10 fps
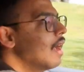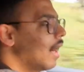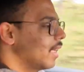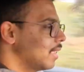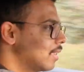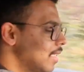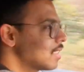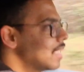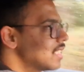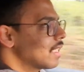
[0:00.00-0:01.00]
I think
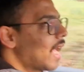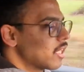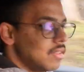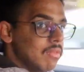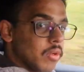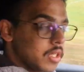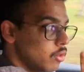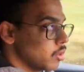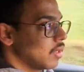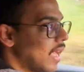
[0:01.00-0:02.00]
this is actually what
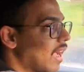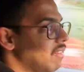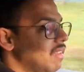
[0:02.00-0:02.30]
you should have.